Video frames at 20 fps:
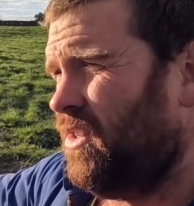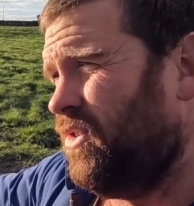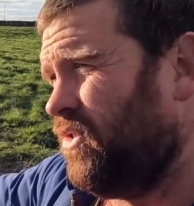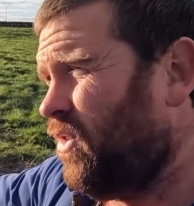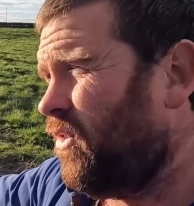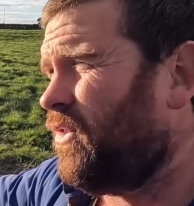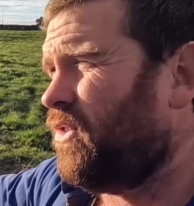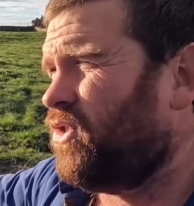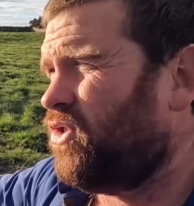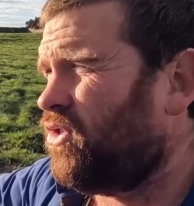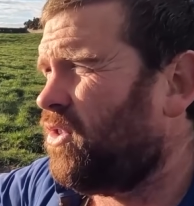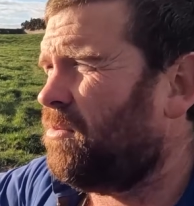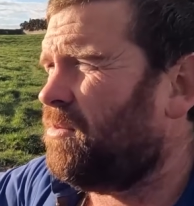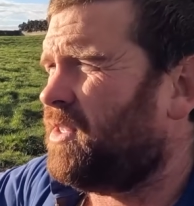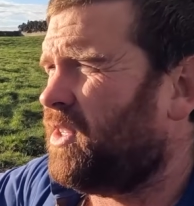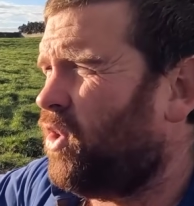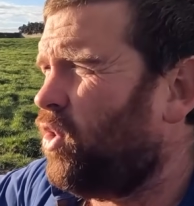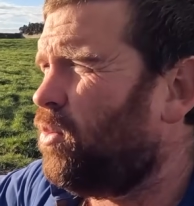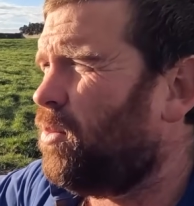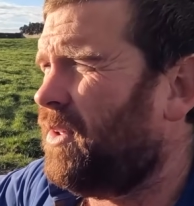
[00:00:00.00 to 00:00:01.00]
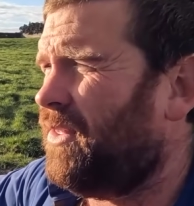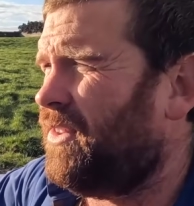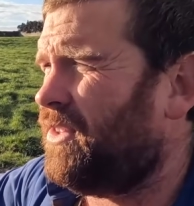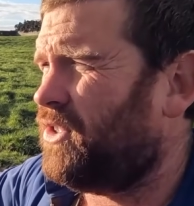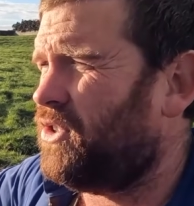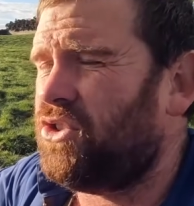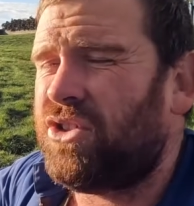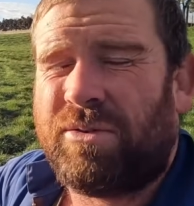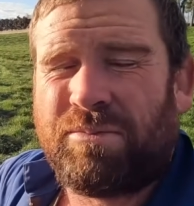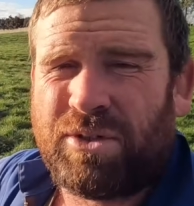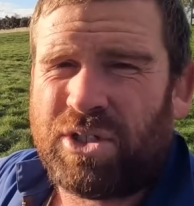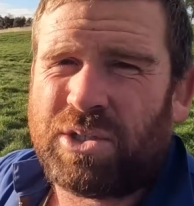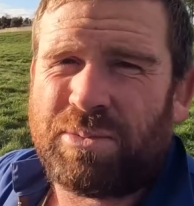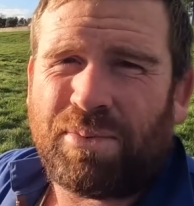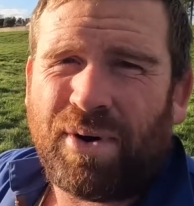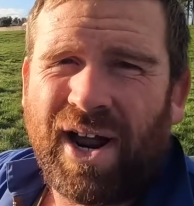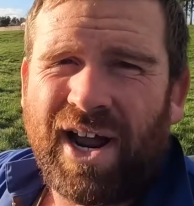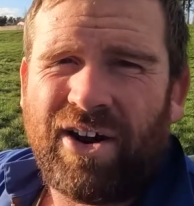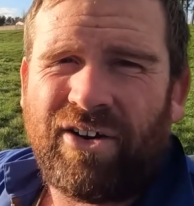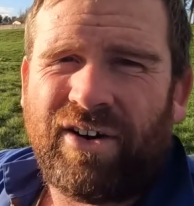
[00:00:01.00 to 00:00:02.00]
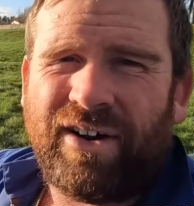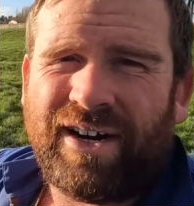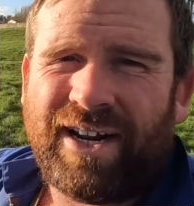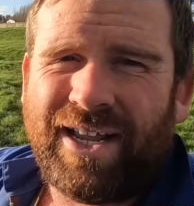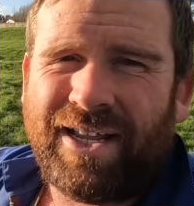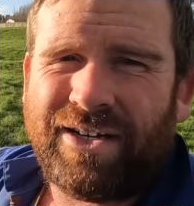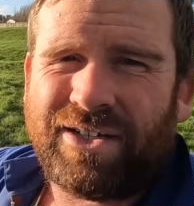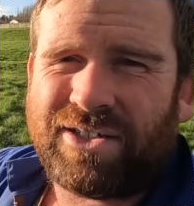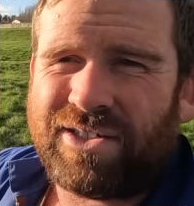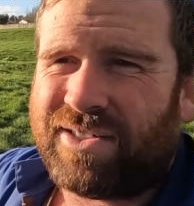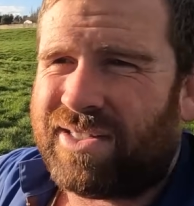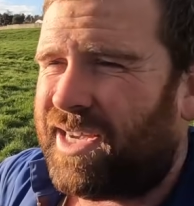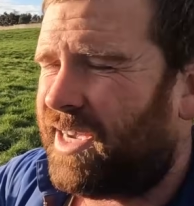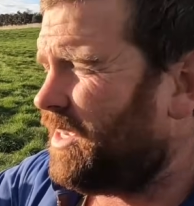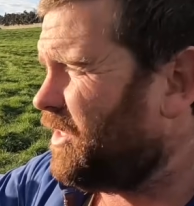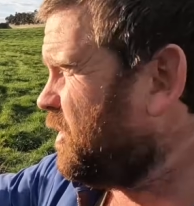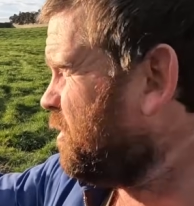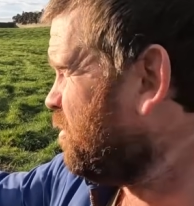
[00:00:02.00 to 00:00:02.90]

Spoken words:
not the strip till, but the strip sprayer in and start